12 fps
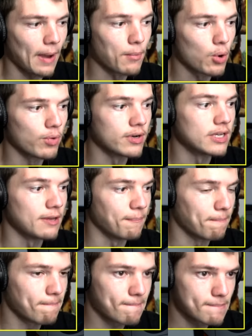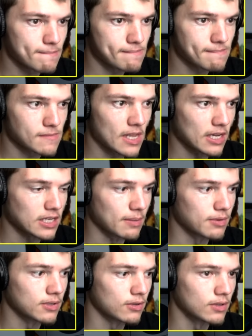I'm going deep. Next
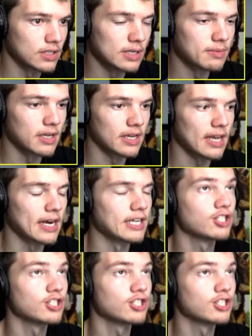episode, as deep as I can. I